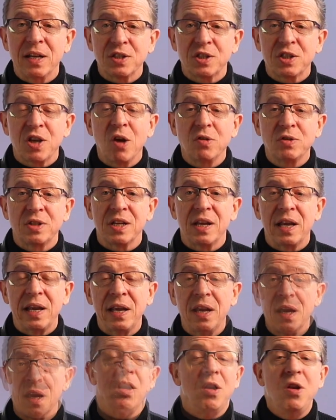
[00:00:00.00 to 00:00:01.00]
and
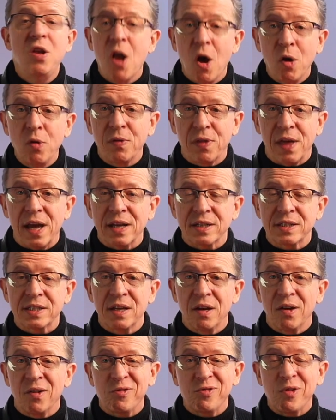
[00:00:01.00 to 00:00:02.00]
totally know that
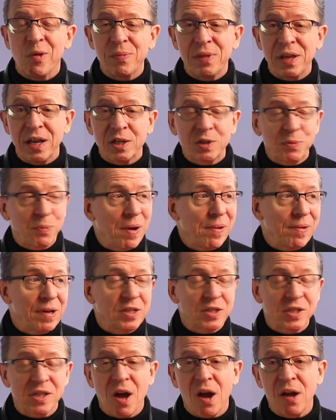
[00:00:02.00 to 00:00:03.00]
from the
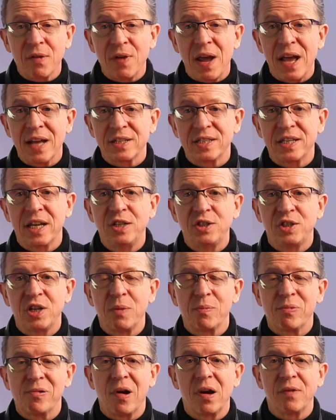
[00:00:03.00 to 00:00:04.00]
experience that I've had
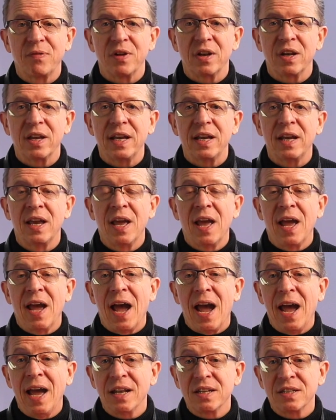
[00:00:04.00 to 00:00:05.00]
teaching privately
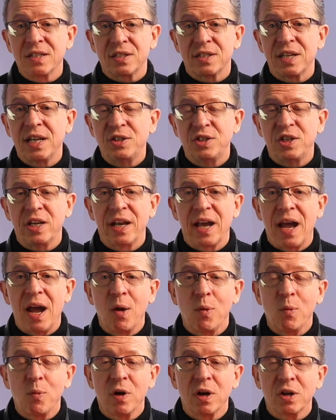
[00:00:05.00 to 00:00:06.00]
and teaching
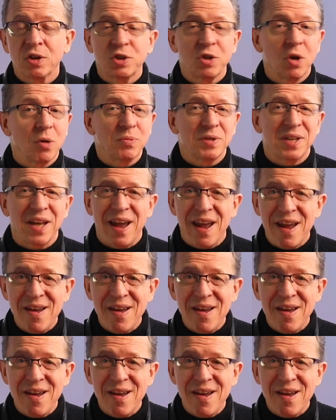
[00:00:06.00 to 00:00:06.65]
at workshops.